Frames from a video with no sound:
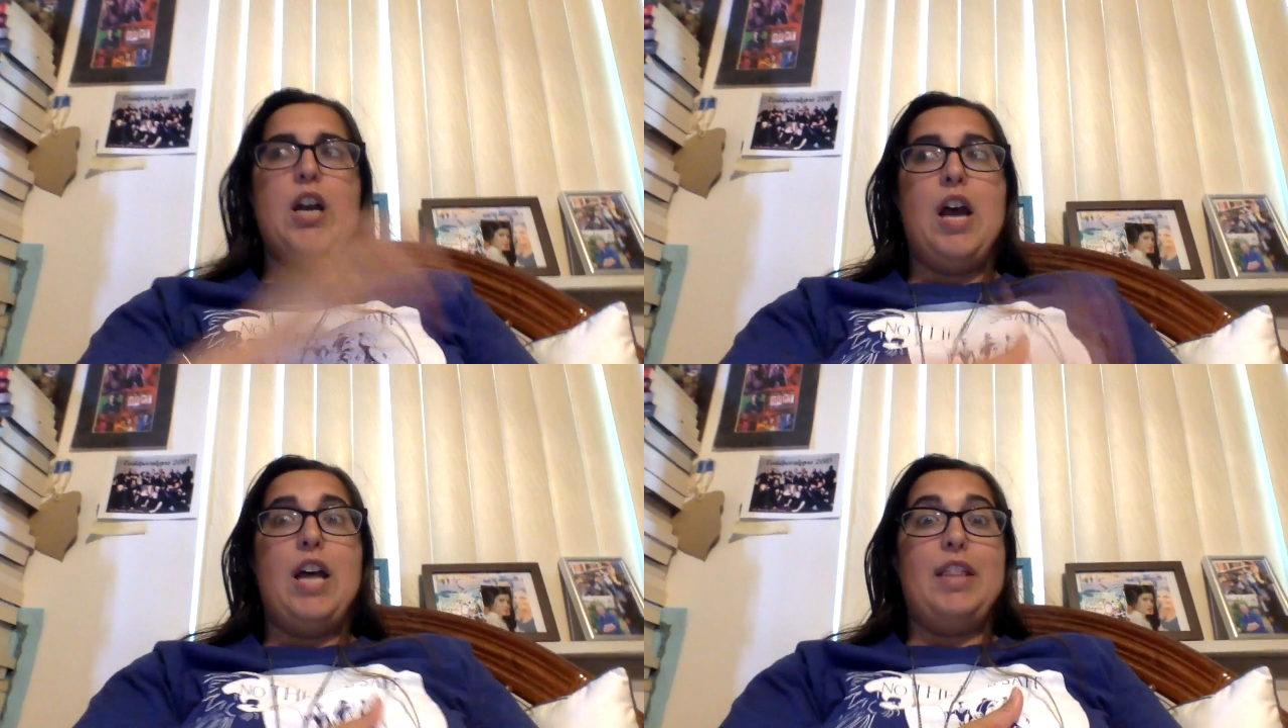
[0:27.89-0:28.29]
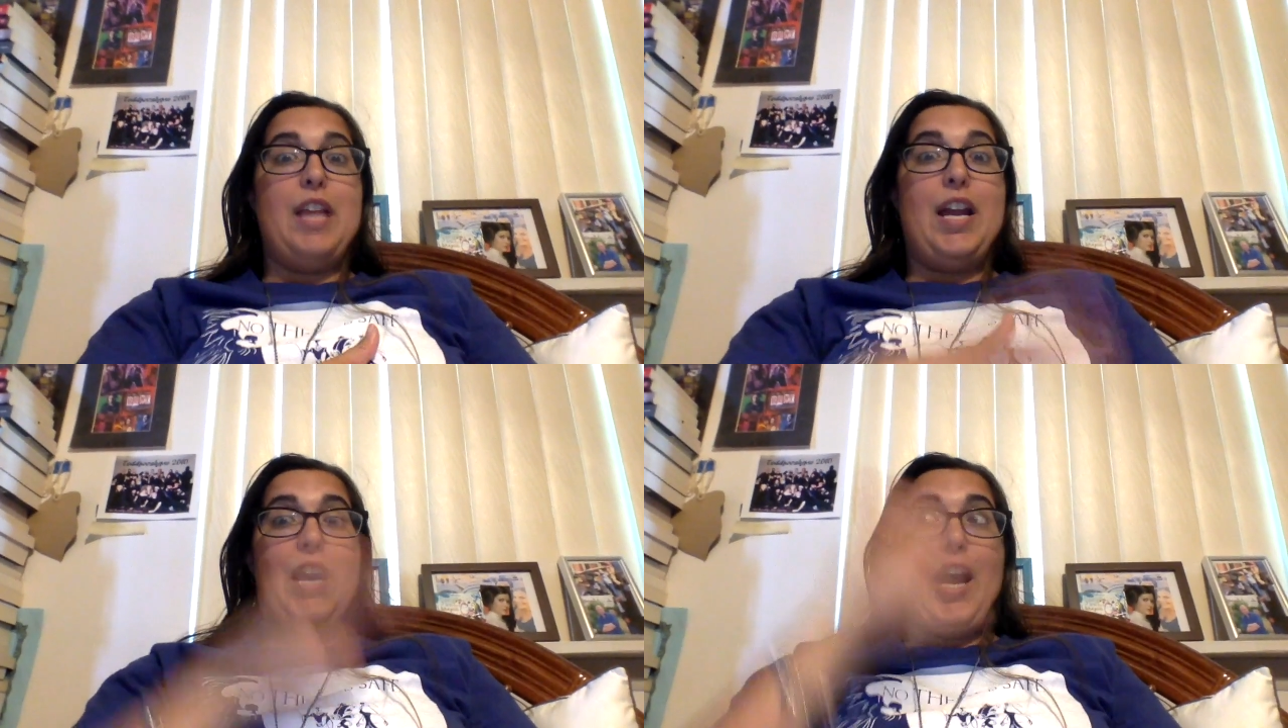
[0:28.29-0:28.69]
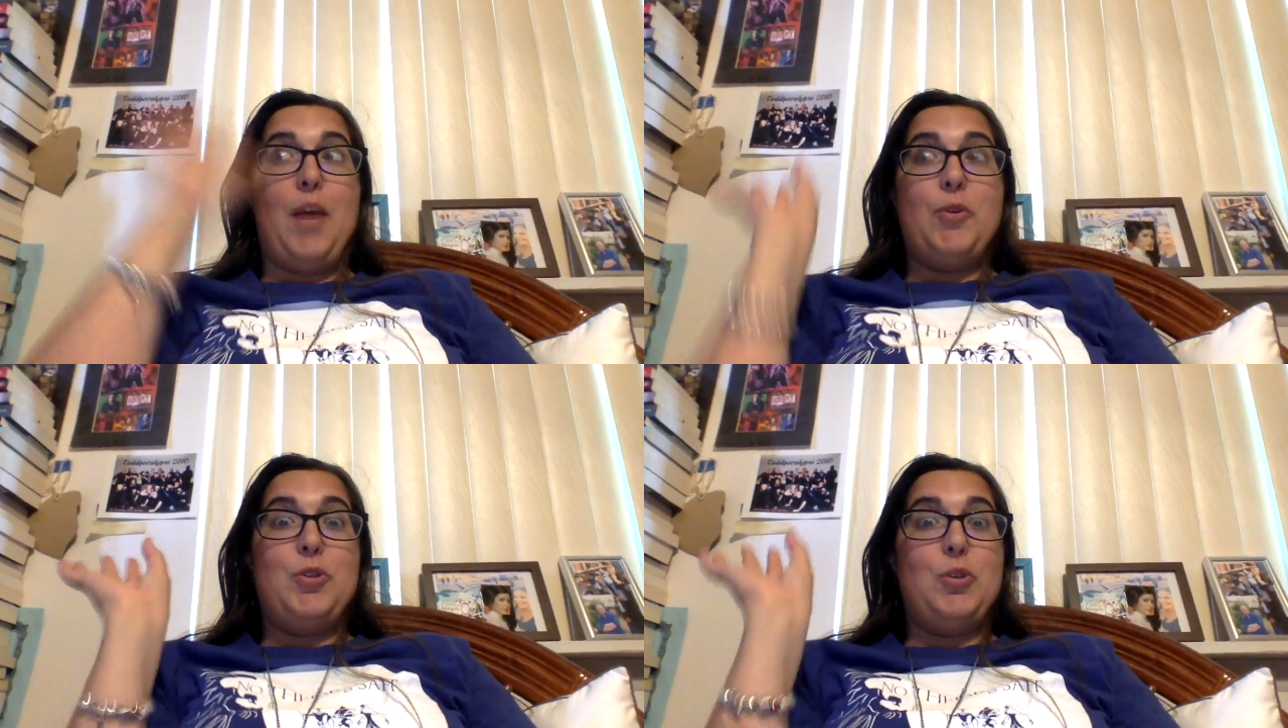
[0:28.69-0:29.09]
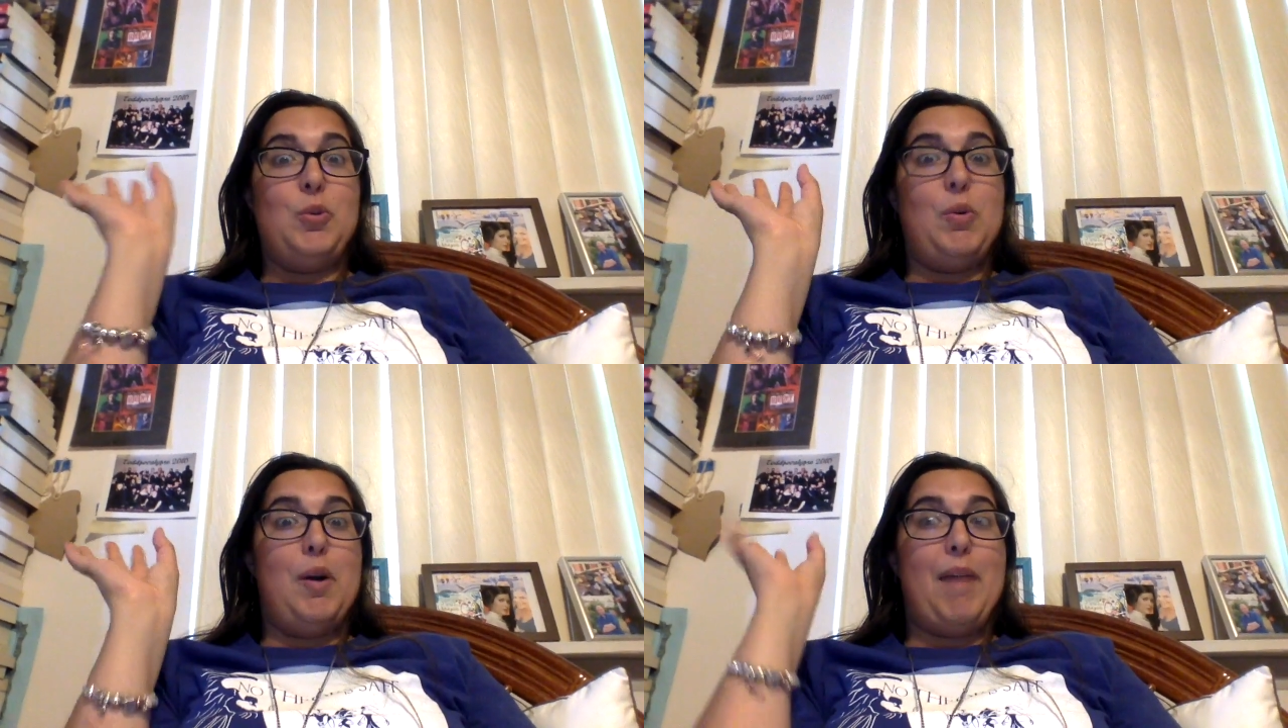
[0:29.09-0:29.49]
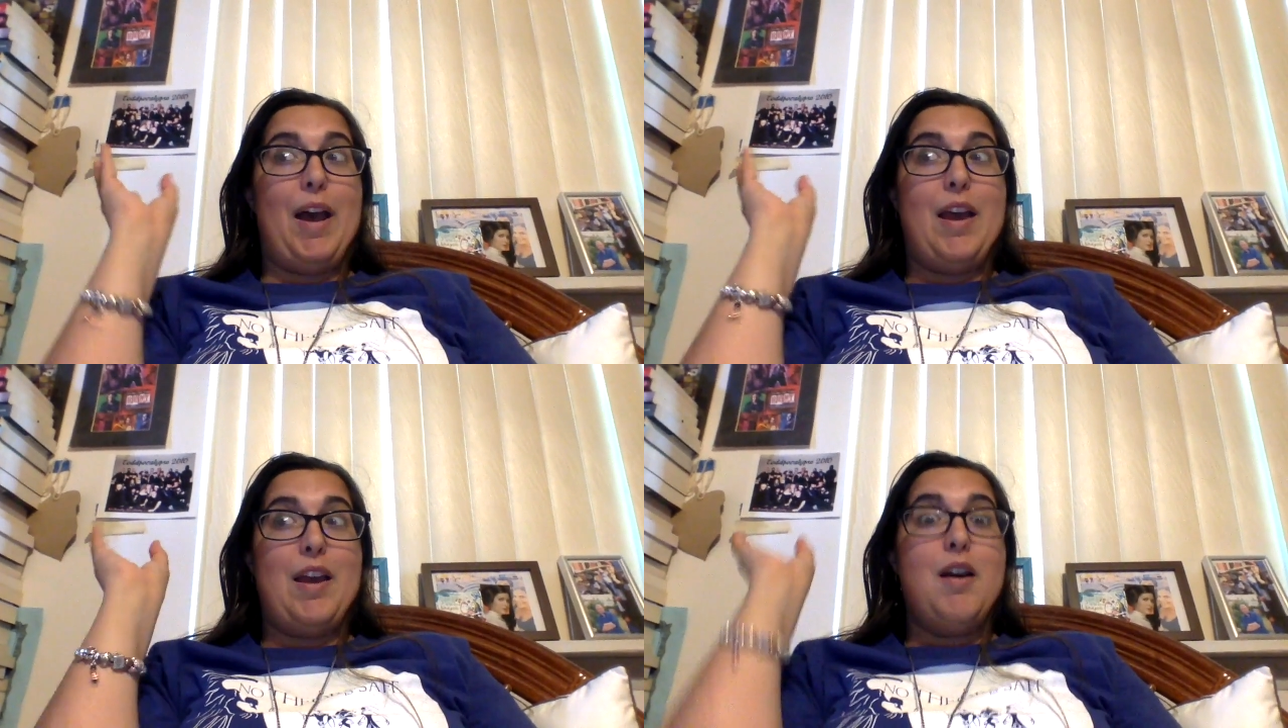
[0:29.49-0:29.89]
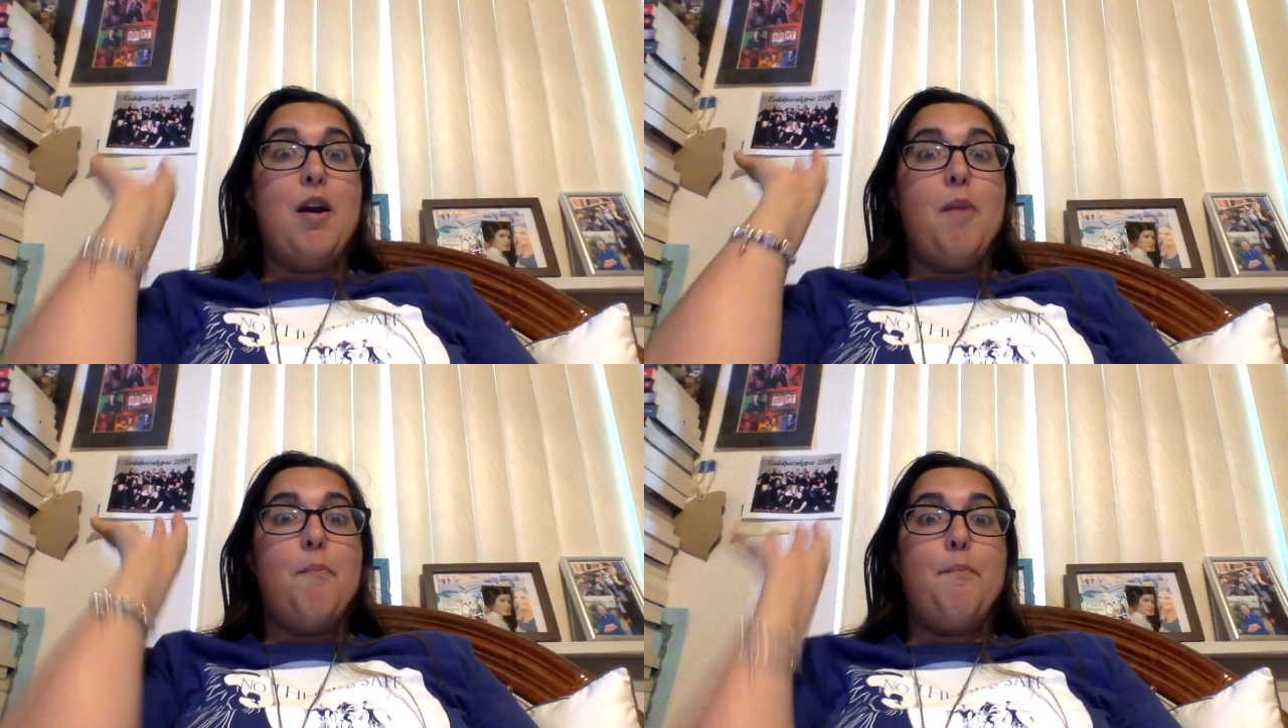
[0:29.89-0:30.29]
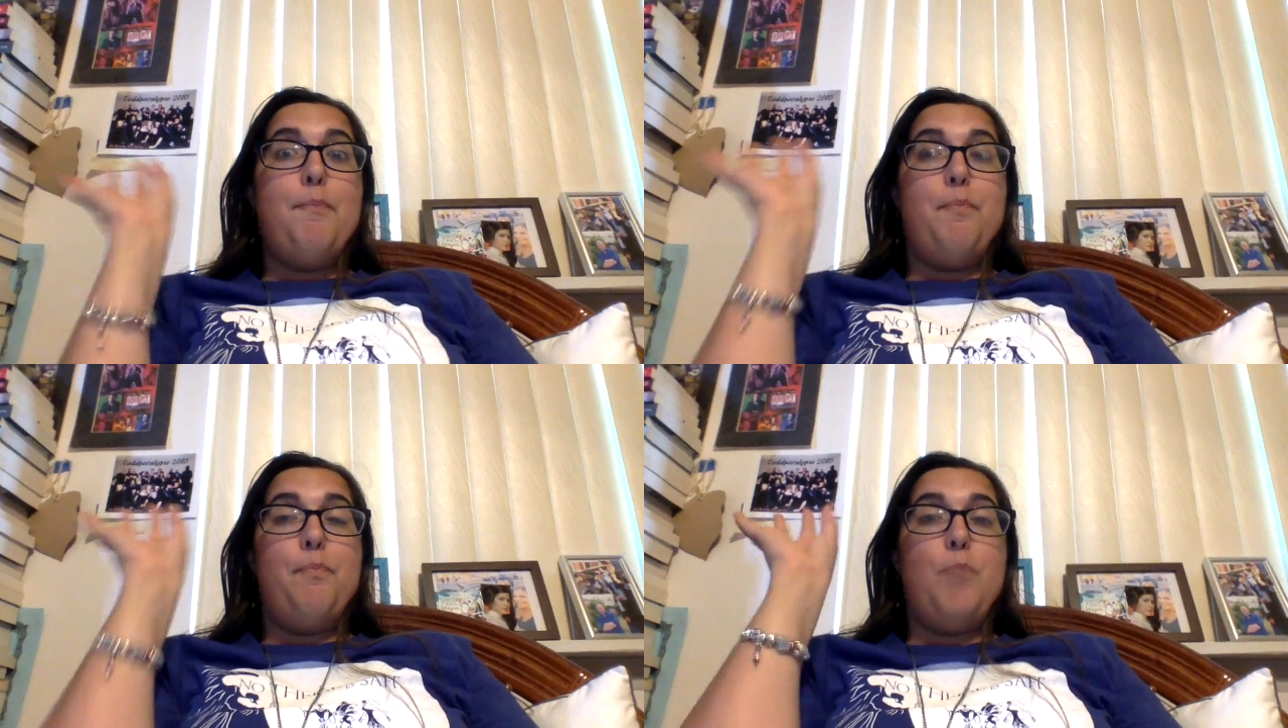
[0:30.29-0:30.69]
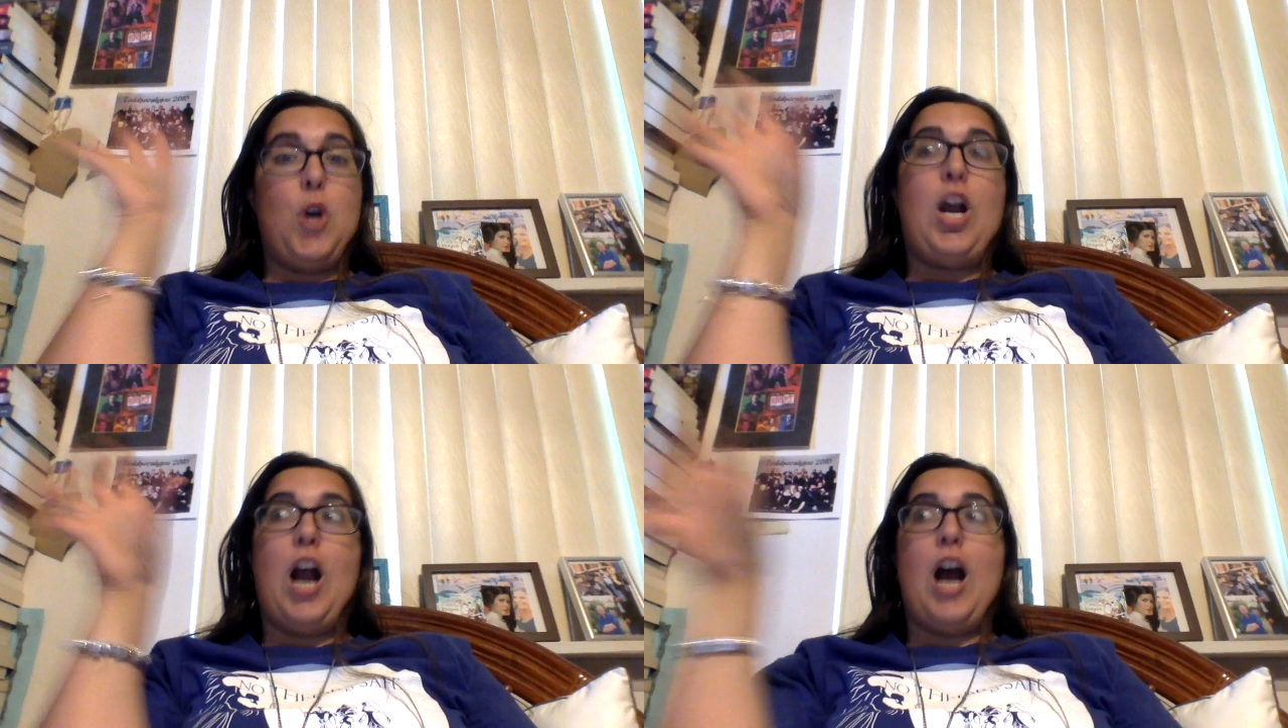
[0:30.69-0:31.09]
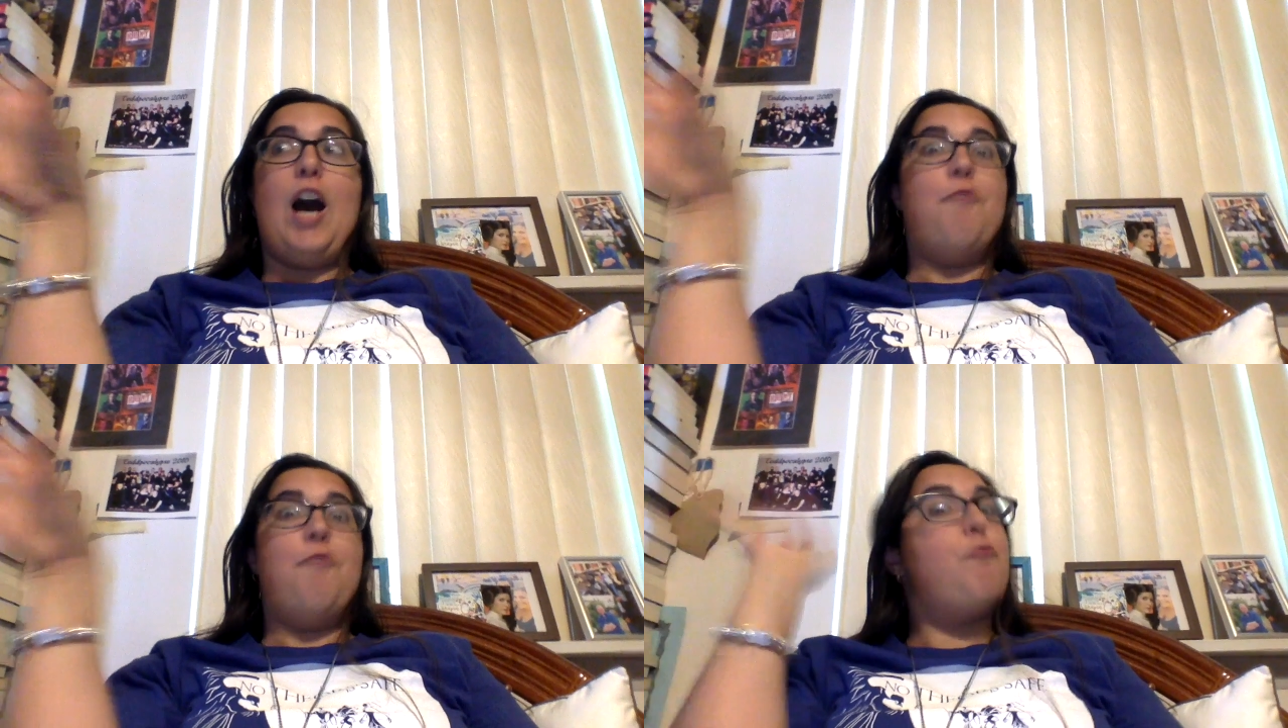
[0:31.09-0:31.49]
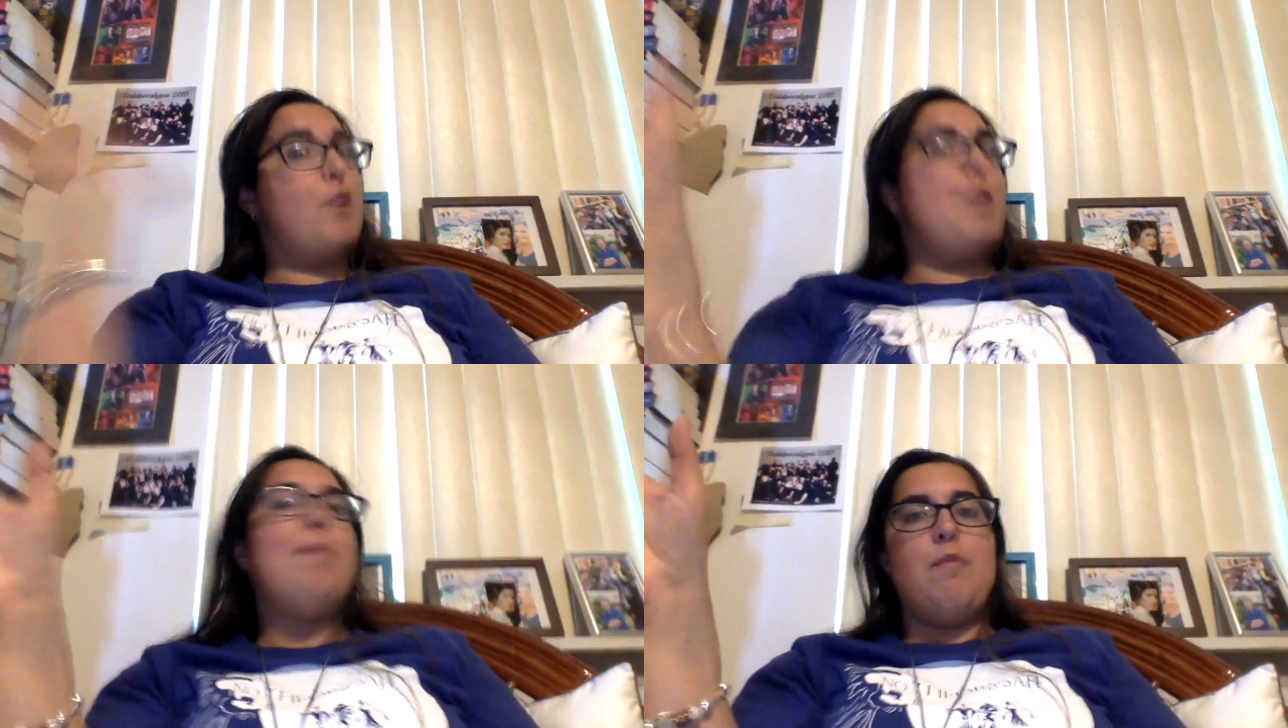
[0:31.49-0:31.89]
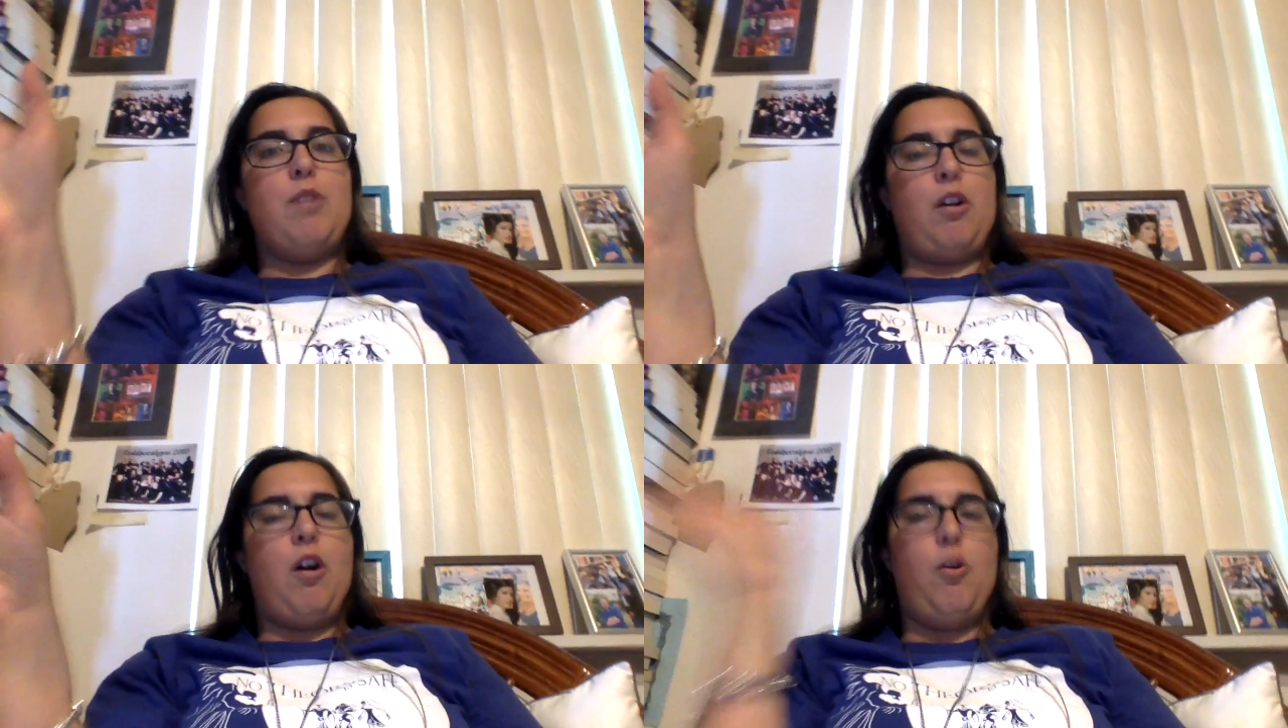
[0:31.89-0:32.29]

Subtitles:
And then I will do my BookCon freebie book haul,